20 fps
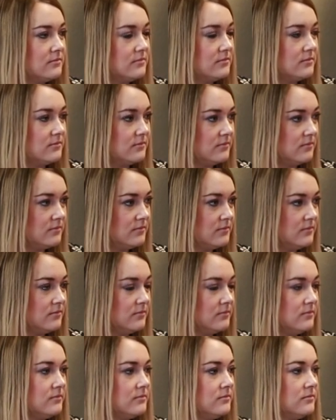
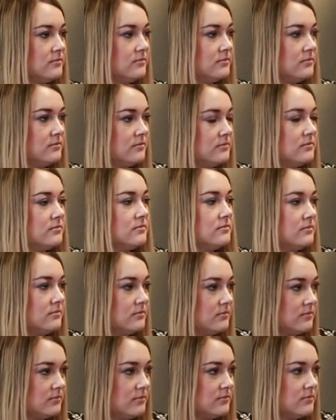
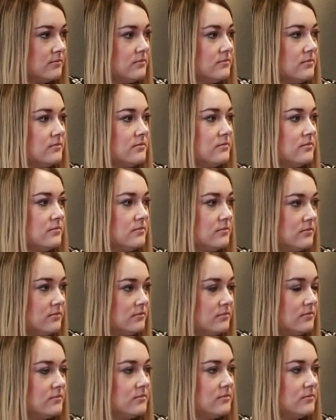
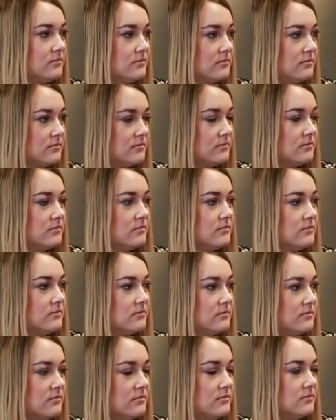
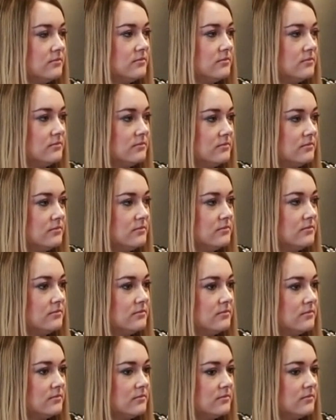
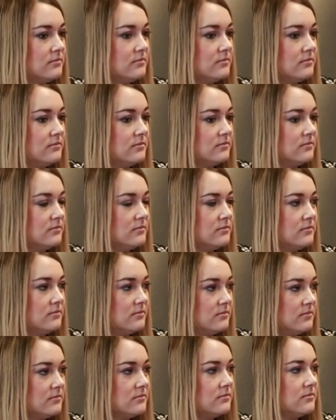
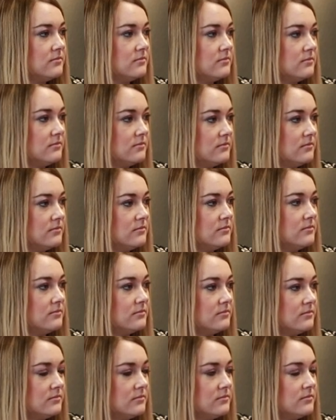
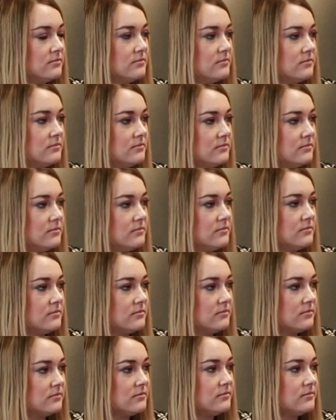[no speech]